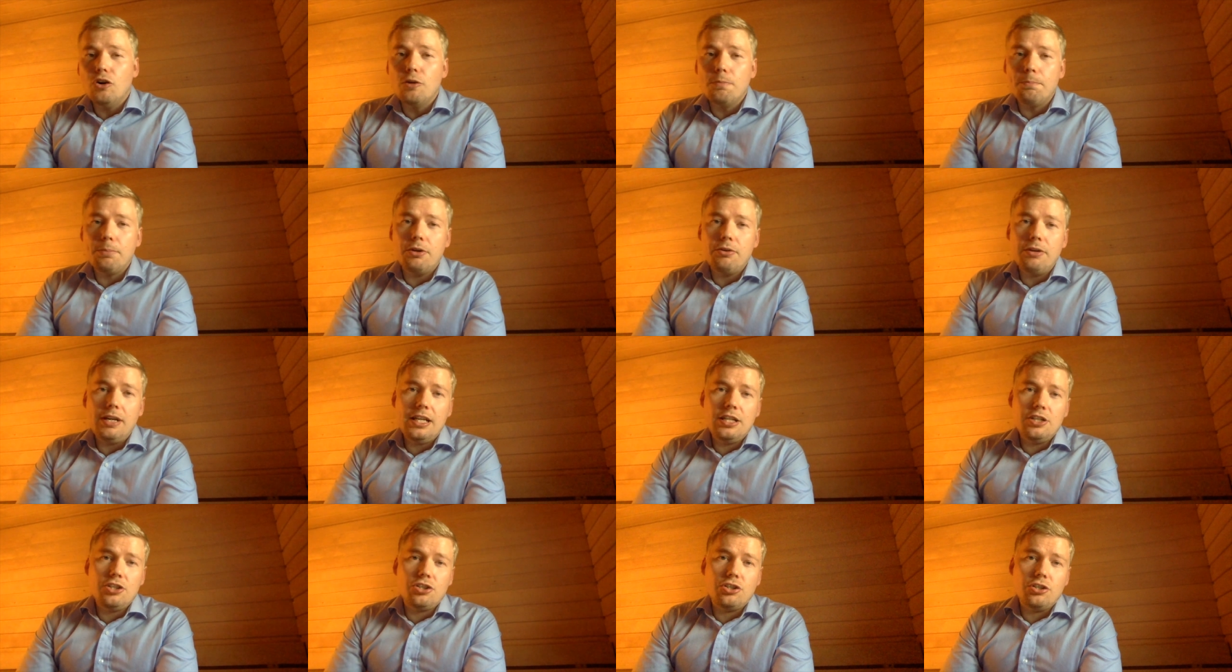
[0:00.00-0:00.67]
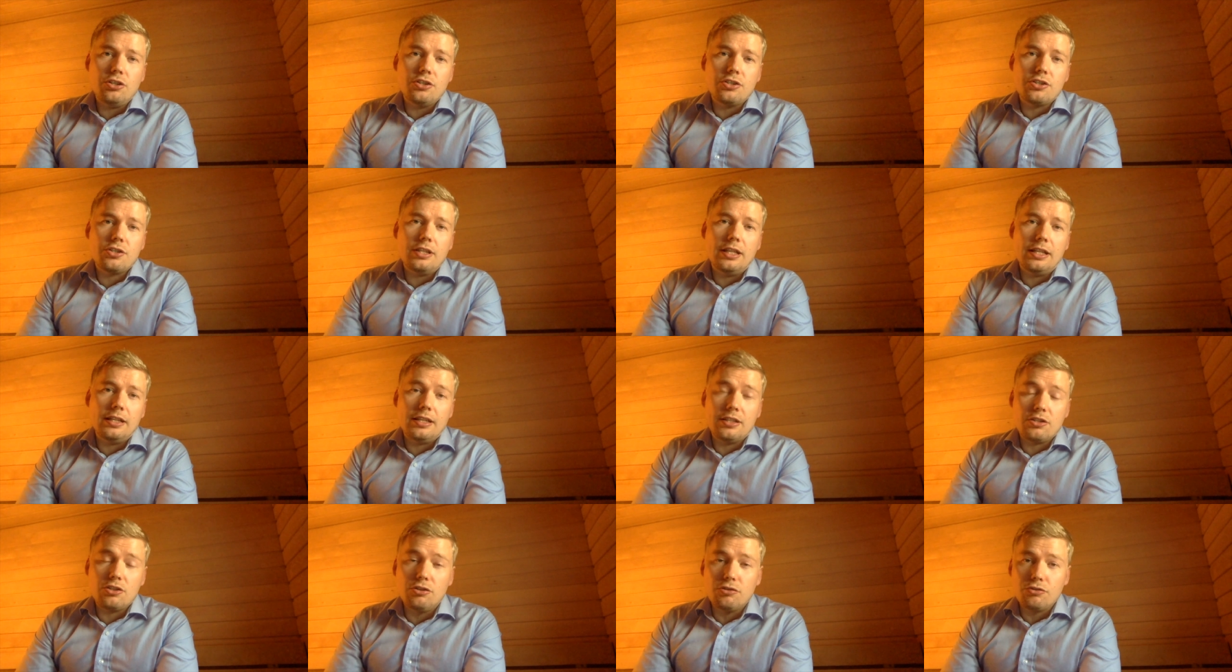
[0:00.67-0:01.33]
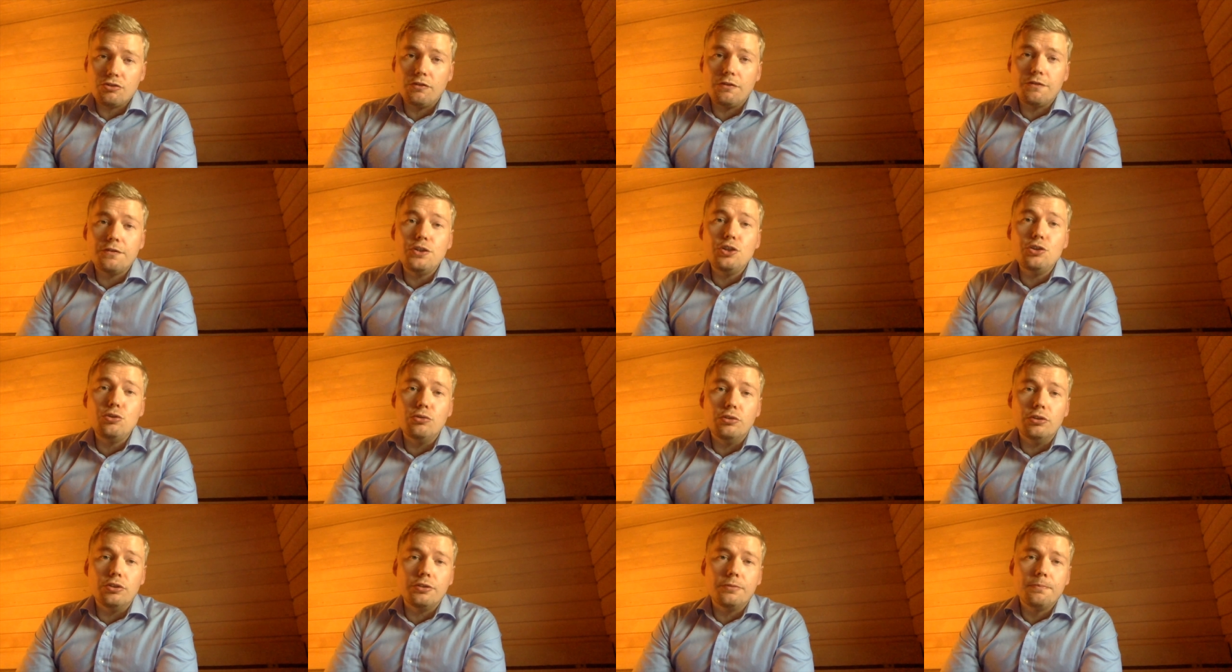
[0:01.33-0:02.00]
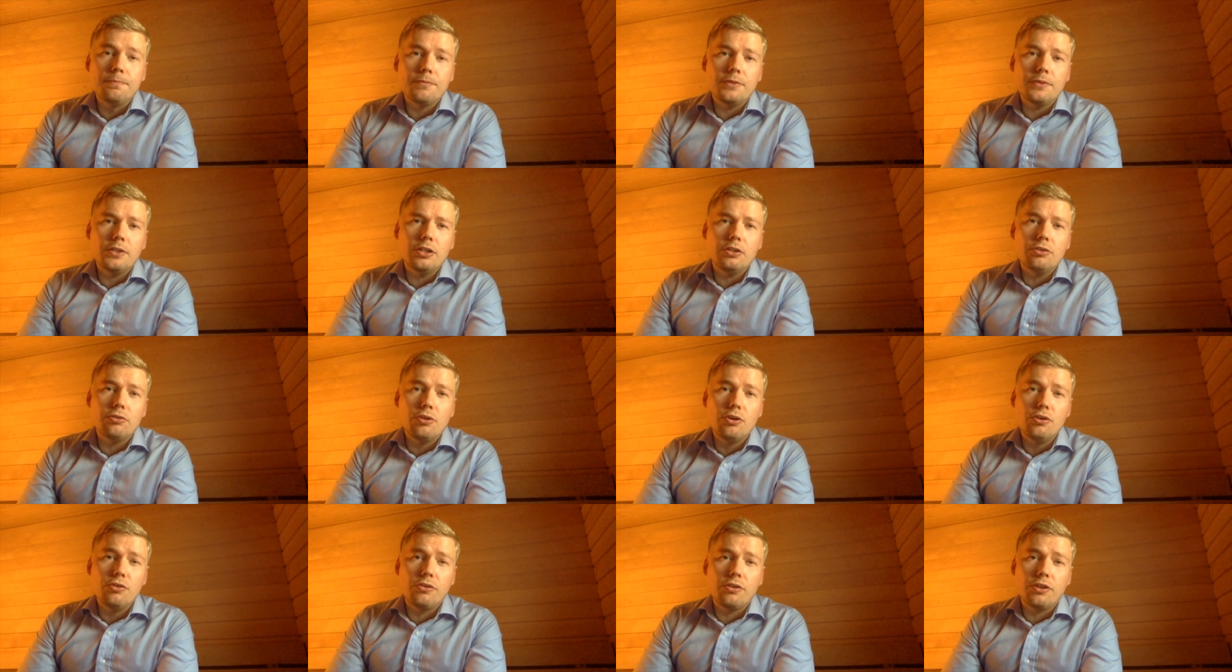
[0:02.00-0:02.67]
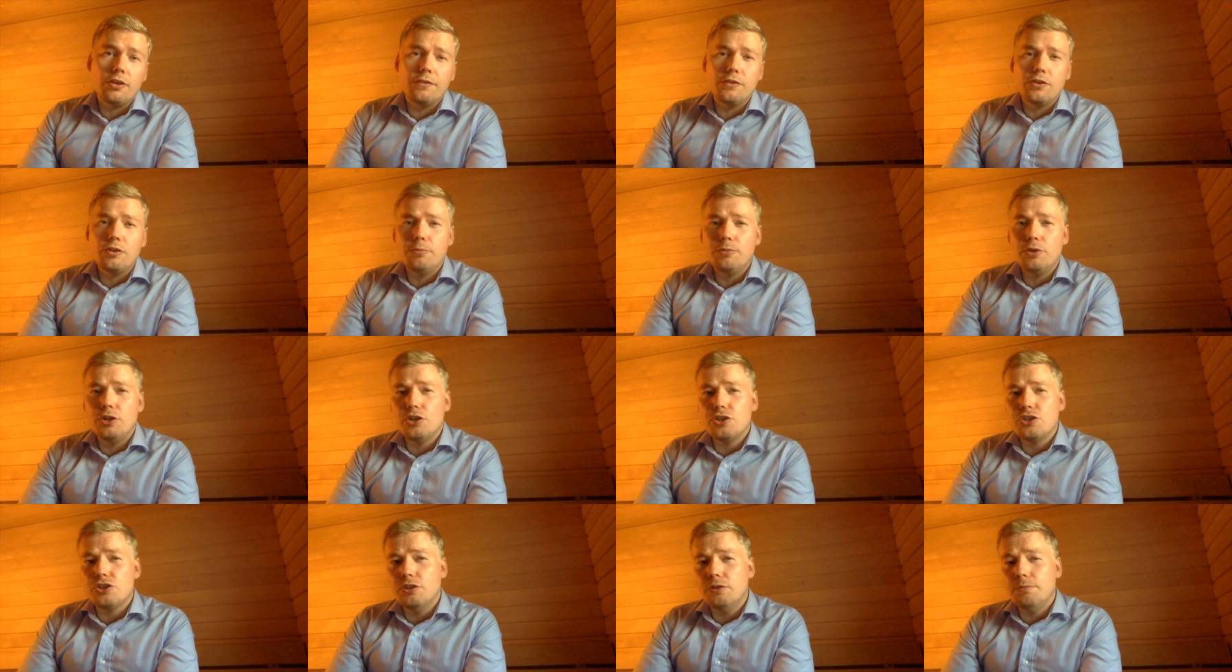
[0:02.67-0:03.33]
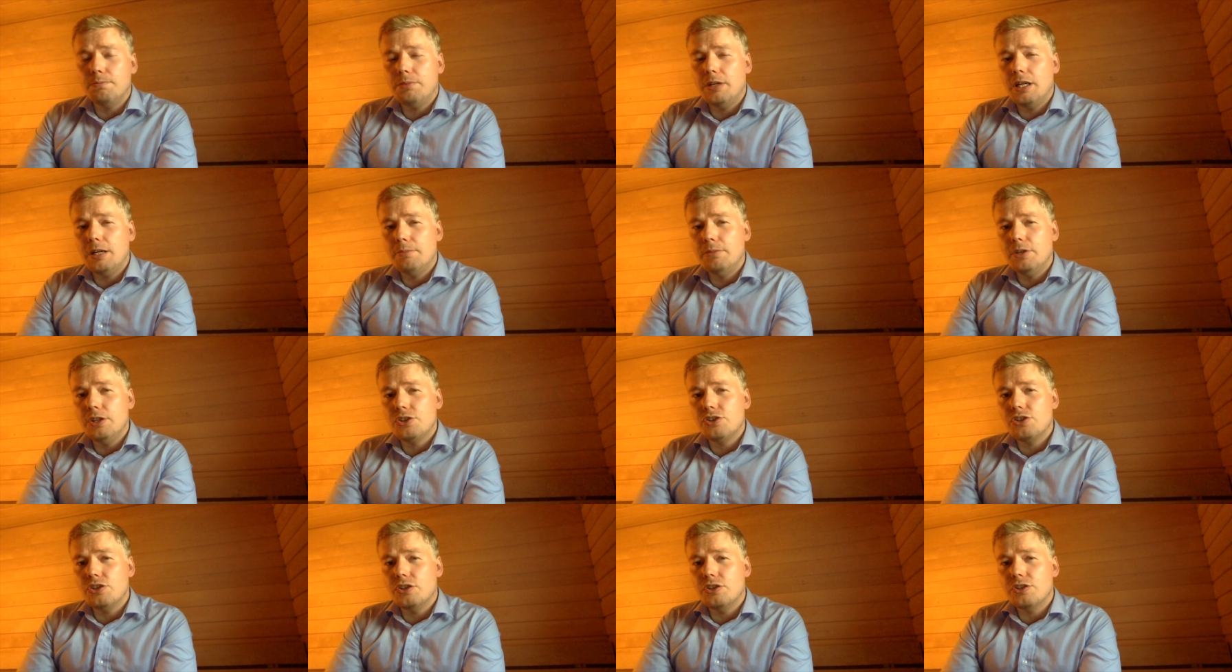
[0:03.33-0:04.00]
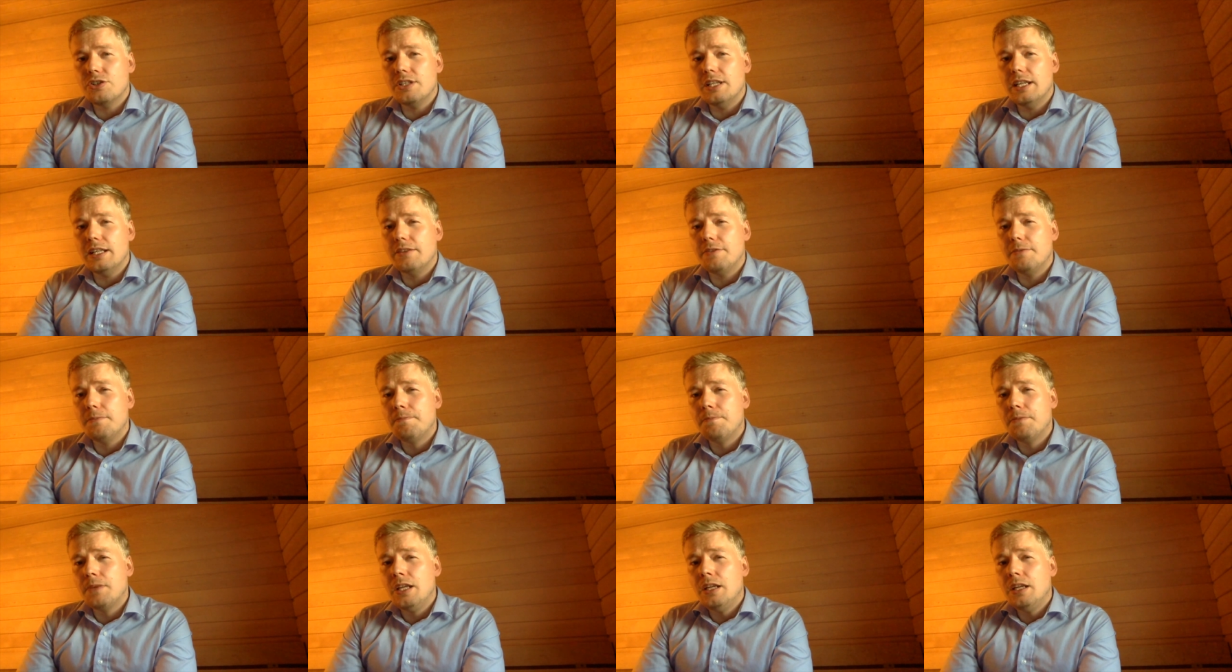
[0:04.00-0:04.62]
operations that has also fueled the growth of commercial publishers that